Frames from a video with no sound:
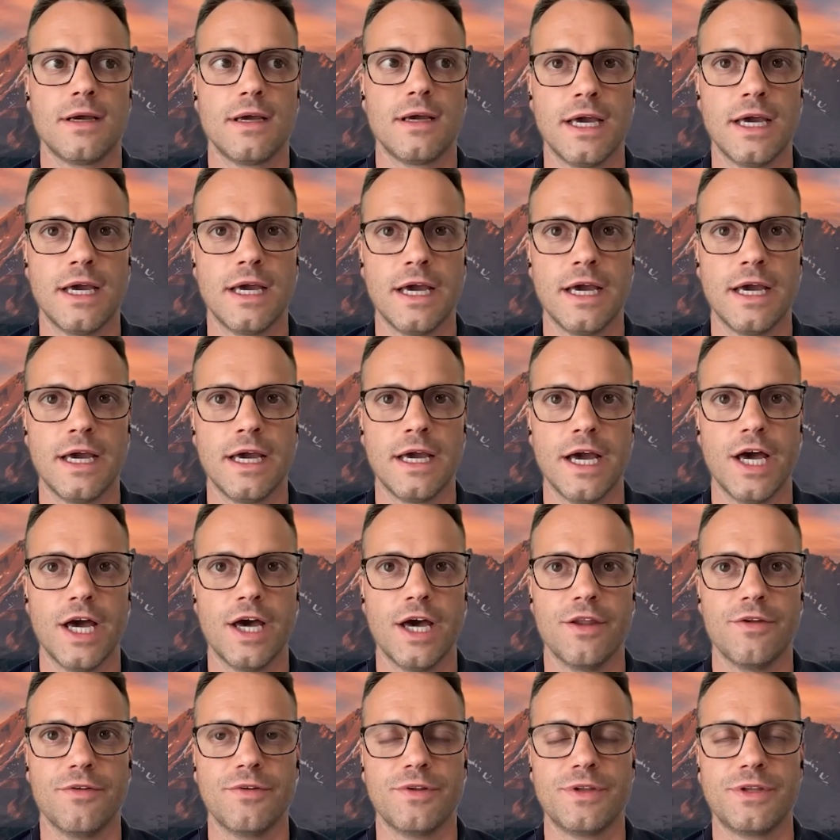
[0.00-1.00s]

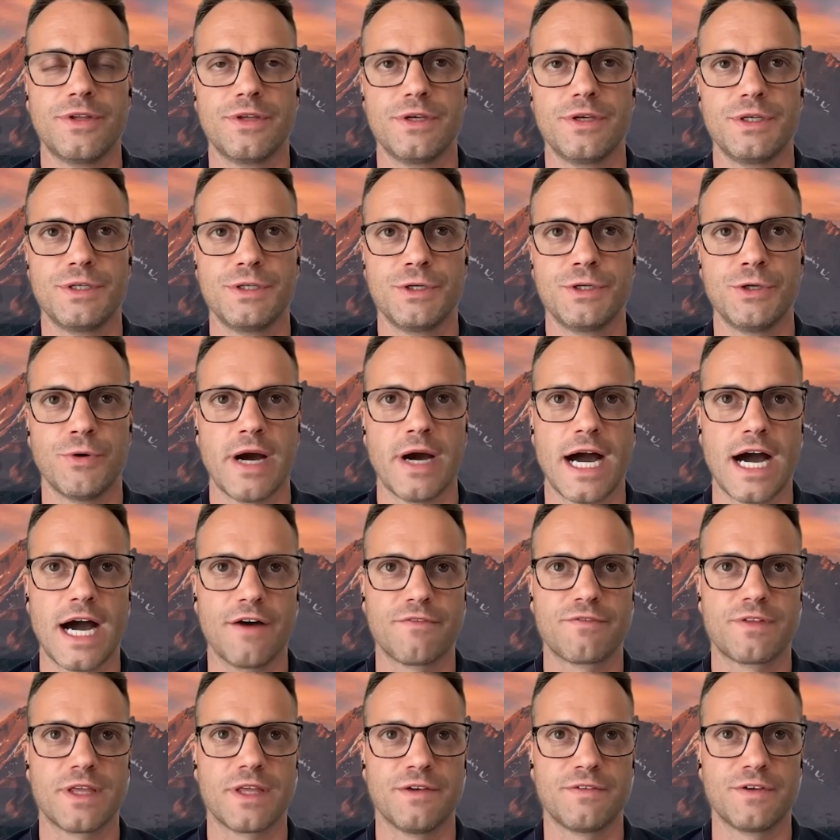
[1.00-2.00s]
And you
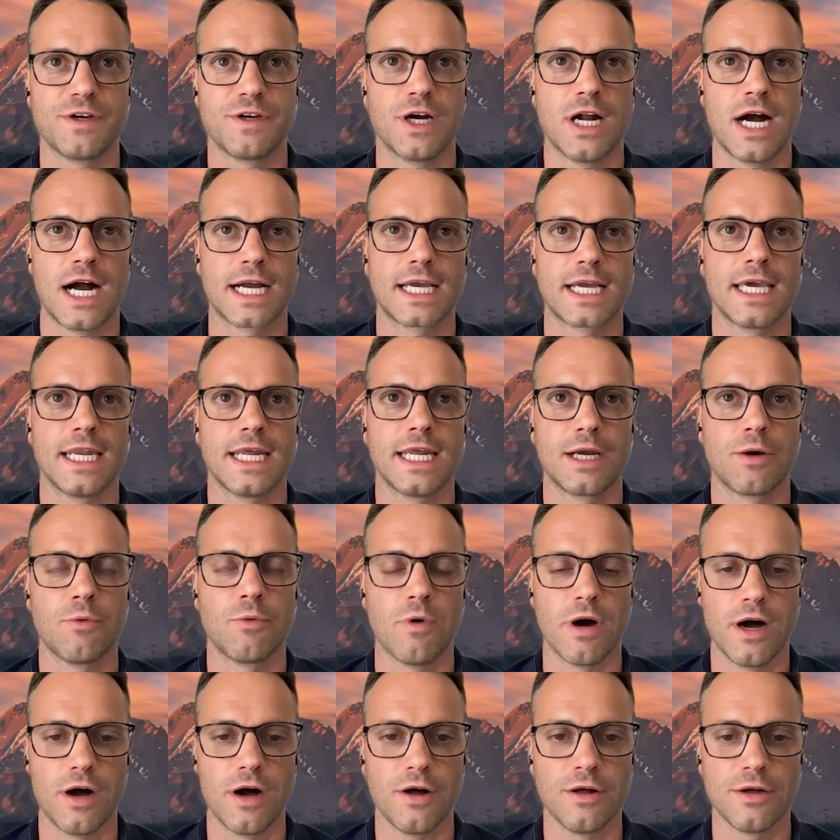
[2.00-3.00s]
have, if you're not getting
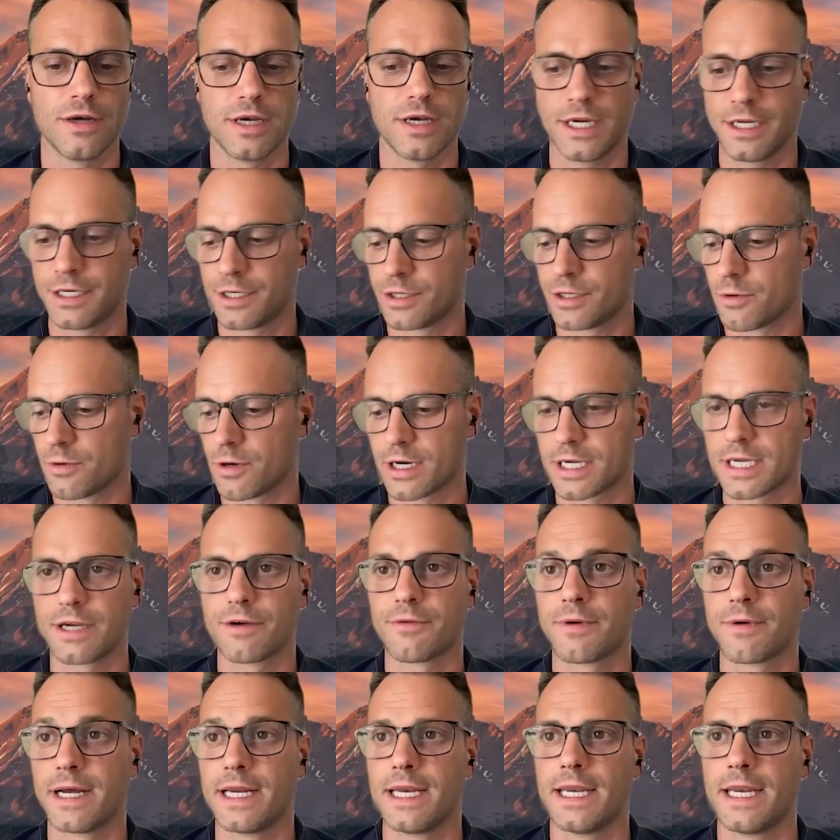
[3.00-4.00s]
well and you're
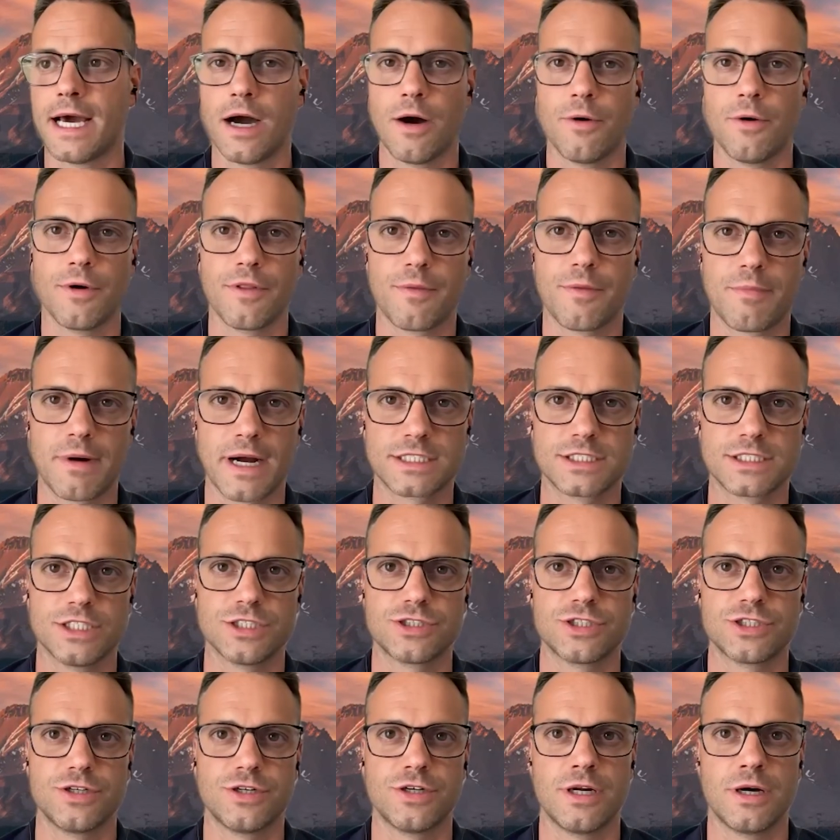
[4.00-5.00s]
working right now with a
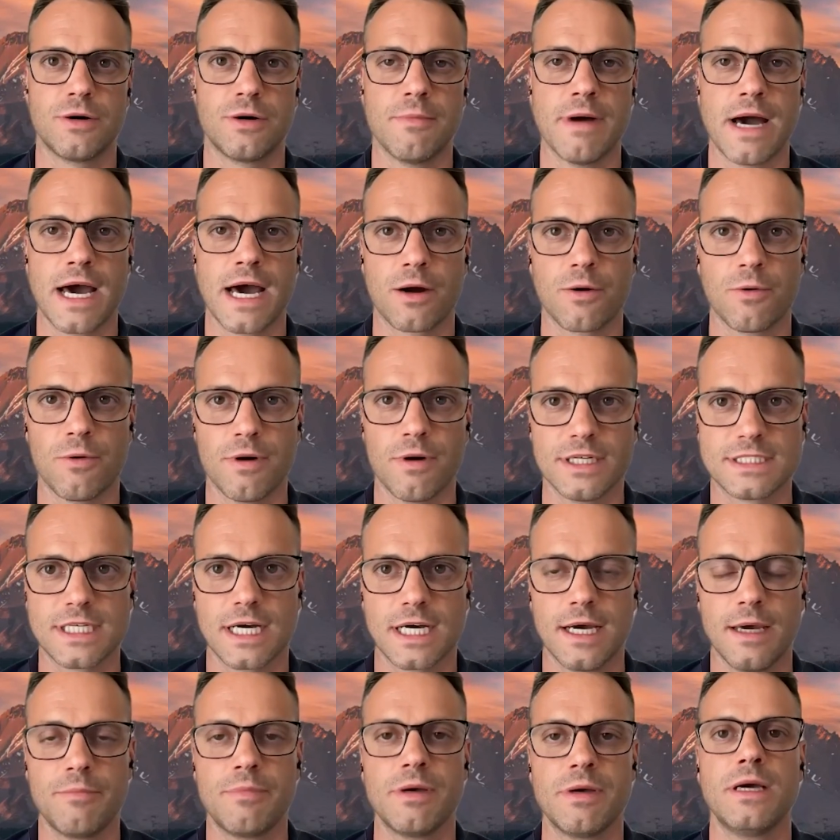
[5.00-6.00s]
practitioner, no matter what
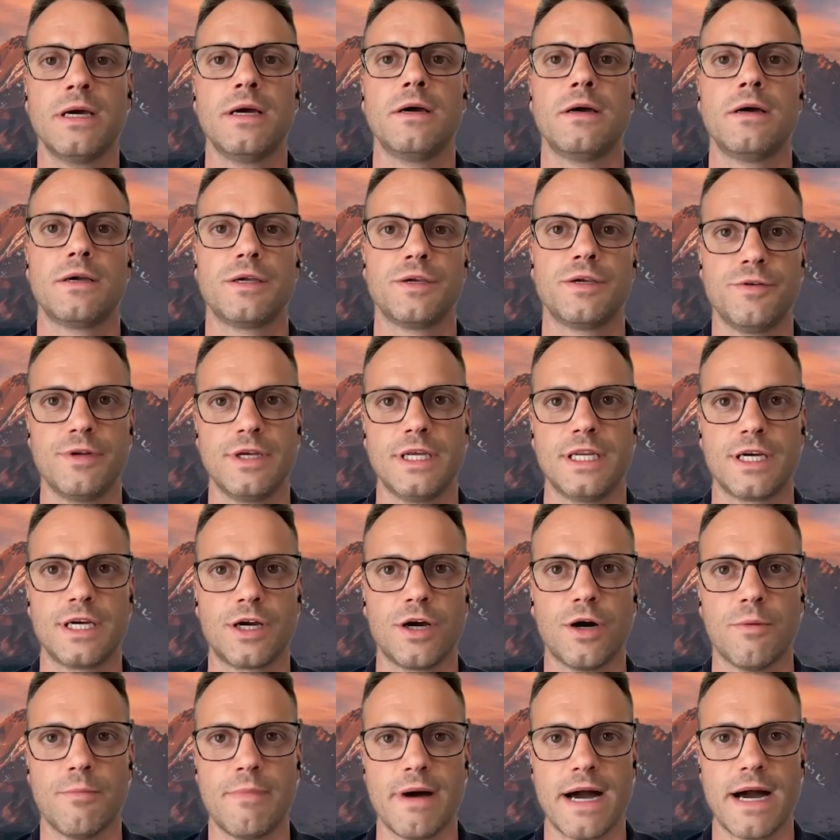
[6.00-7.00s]
type, you need to
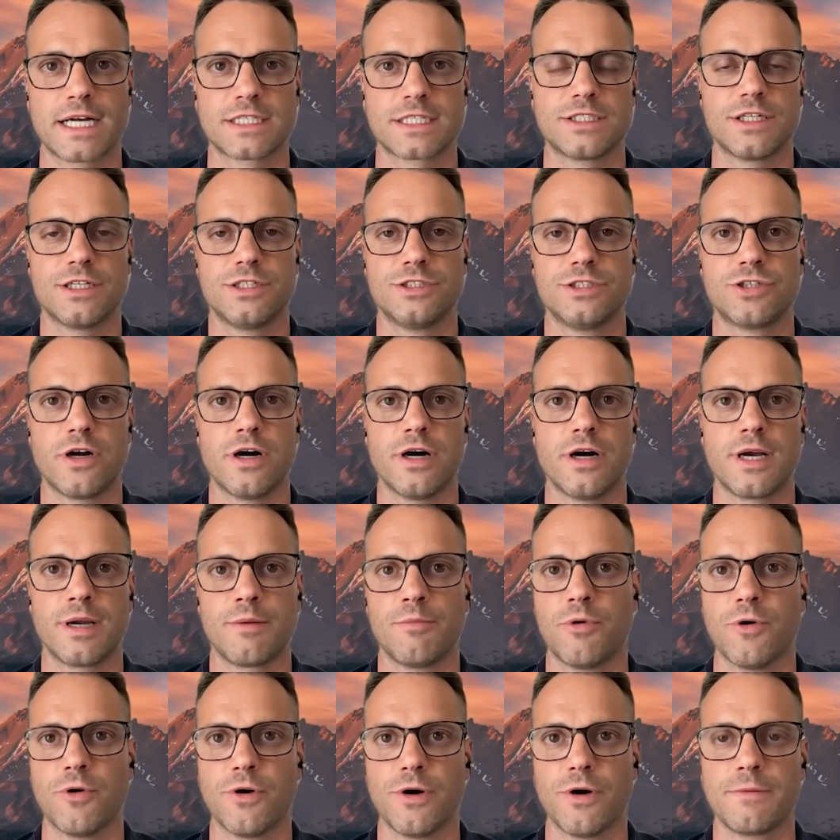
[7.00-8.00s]
go back to the drawing
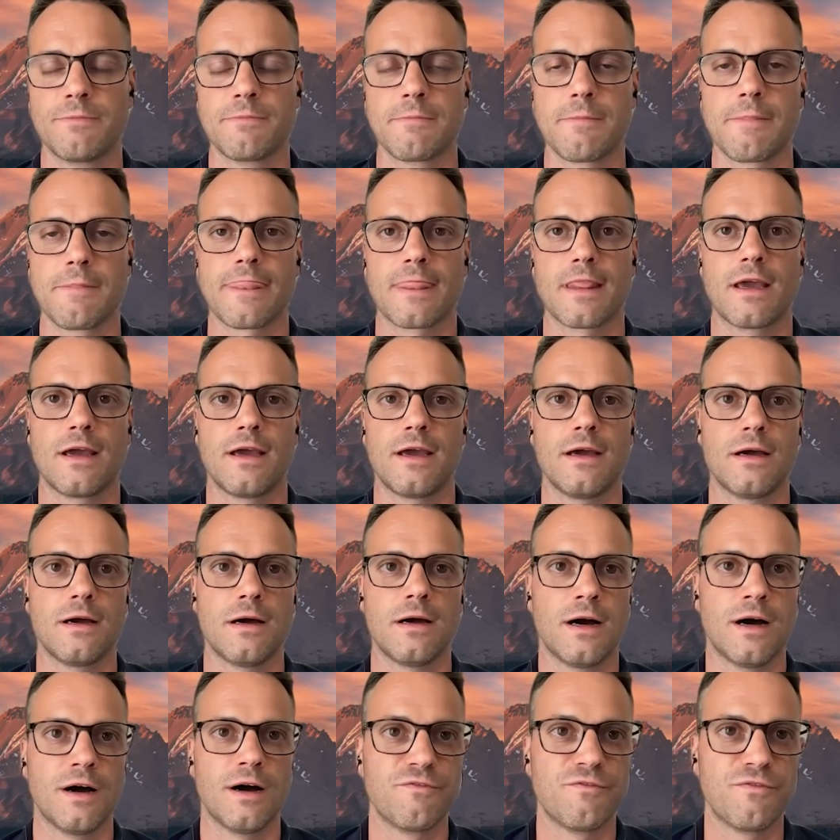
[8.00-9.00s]
board, uh,
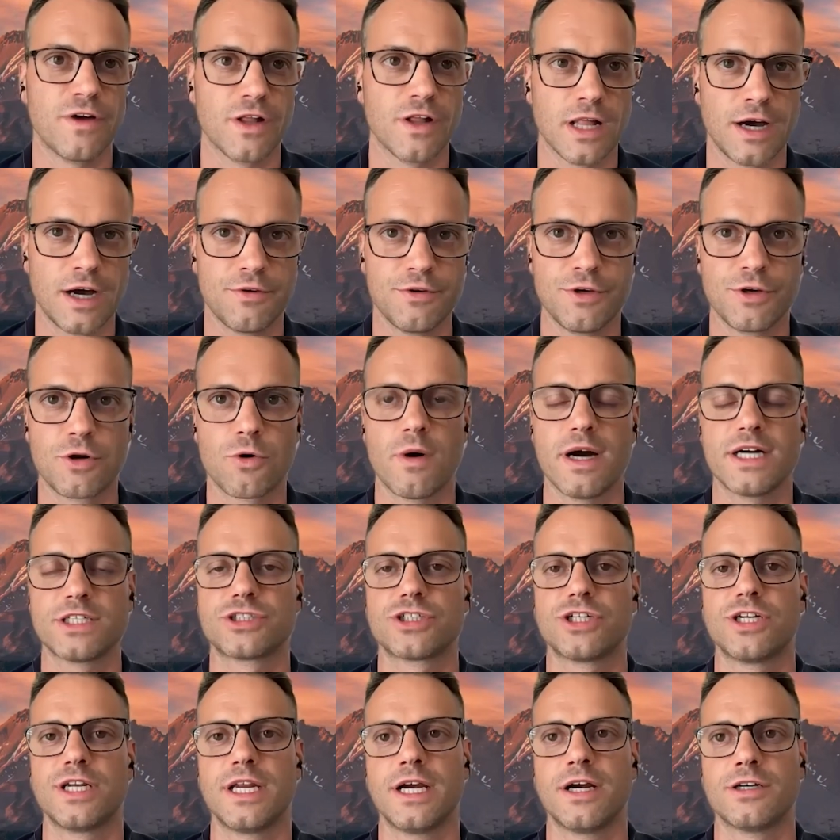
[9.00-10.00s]
fill out new
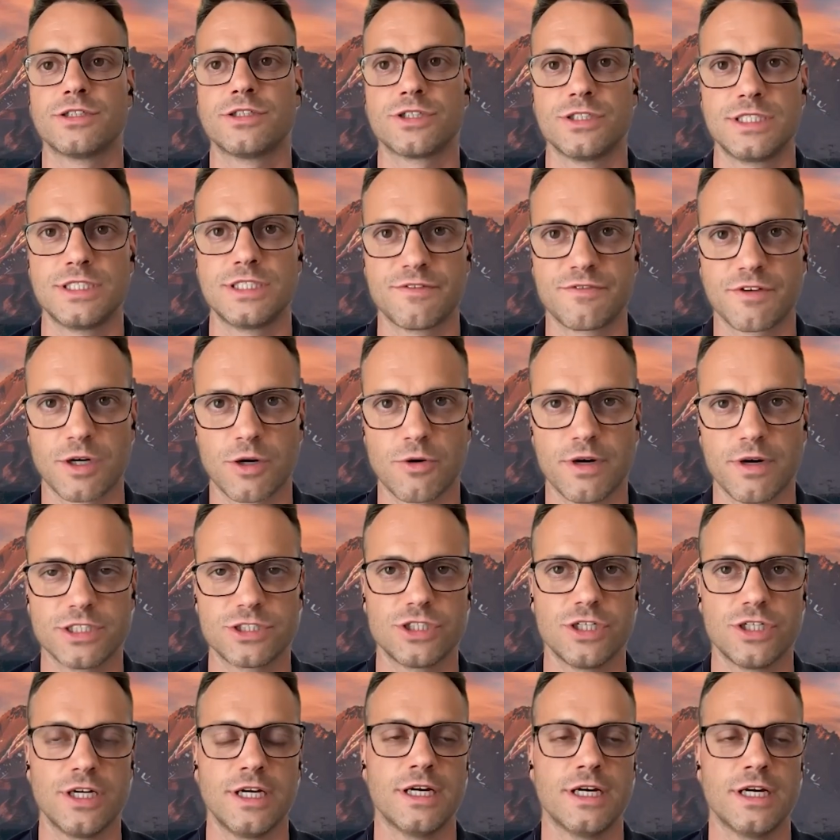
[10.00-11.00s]
questionnaires or different
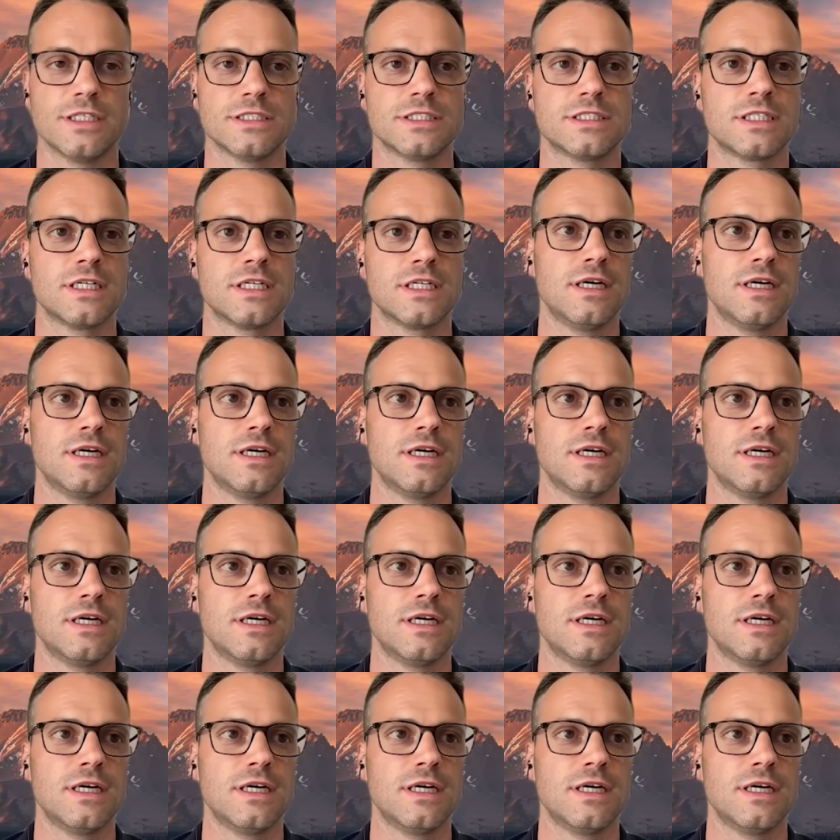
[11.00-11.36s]
questionnaires,